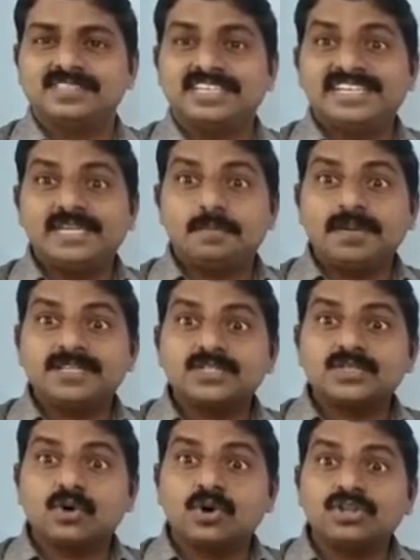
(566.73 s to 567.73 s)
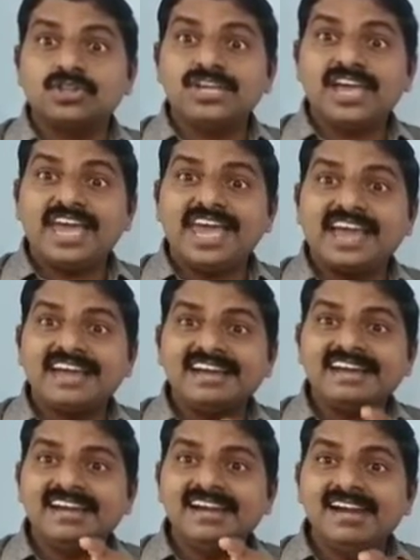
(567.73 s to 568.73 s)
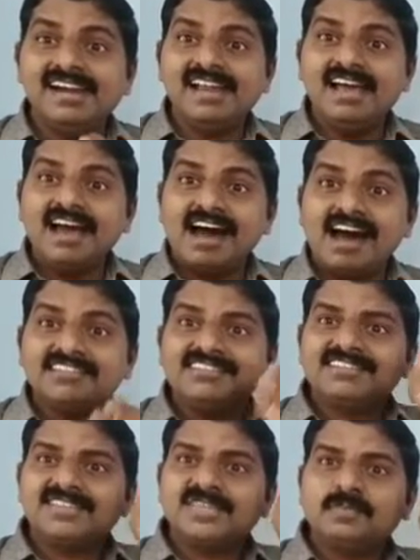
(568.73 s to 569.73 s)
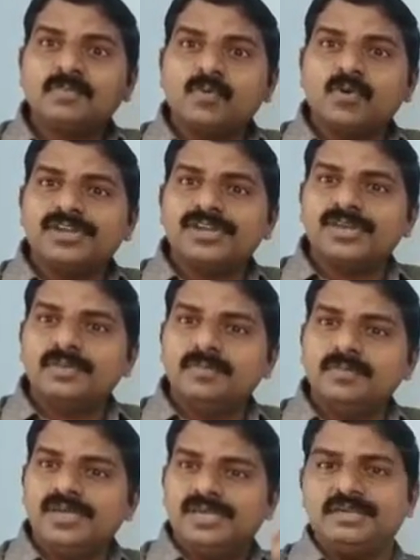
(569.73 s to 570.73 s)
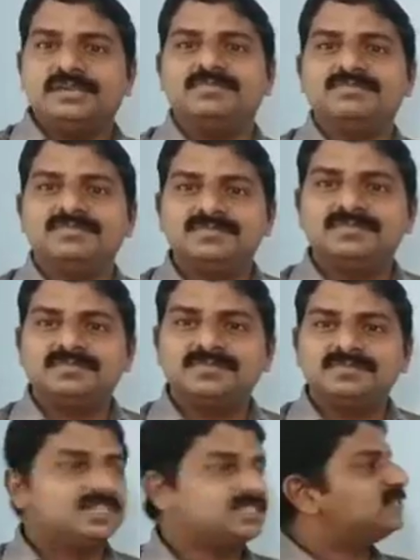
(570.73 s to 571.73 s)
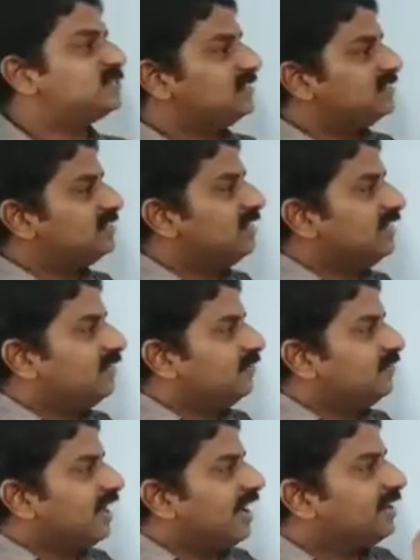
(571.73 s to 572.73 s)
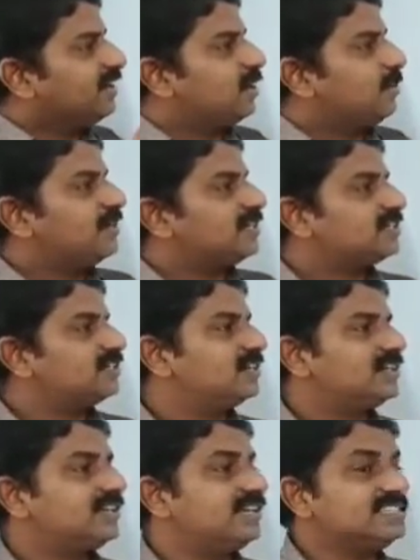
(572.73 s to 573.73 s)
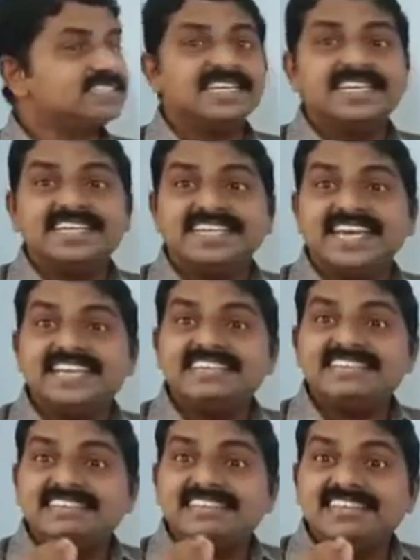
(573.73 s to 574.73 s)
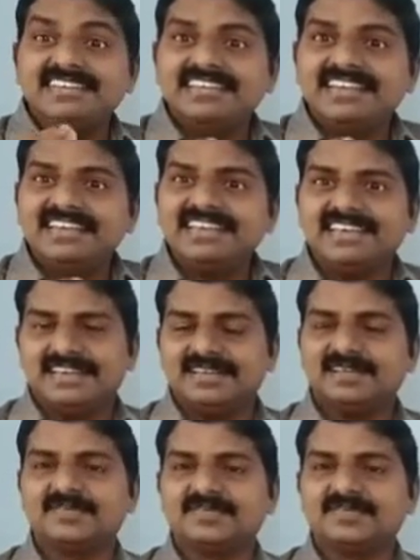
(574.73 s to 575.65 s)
It depends on the angle at the point B. Just to see, the angle measure is 80 degree.